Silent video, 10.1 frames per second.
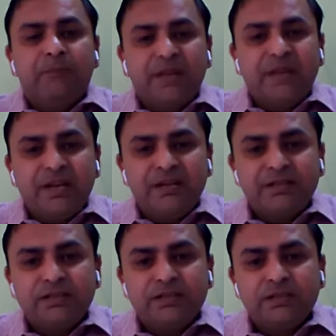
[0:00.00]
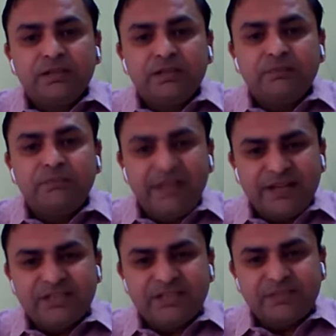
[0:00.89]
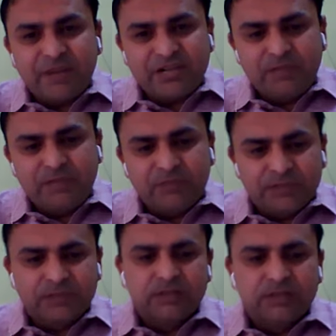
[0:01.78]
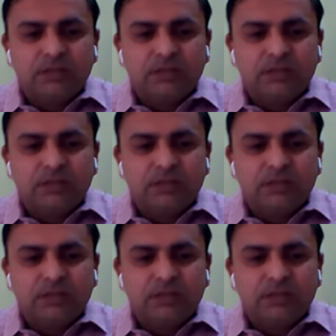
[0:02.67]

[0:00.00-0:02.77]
Parent Parents, especially mother,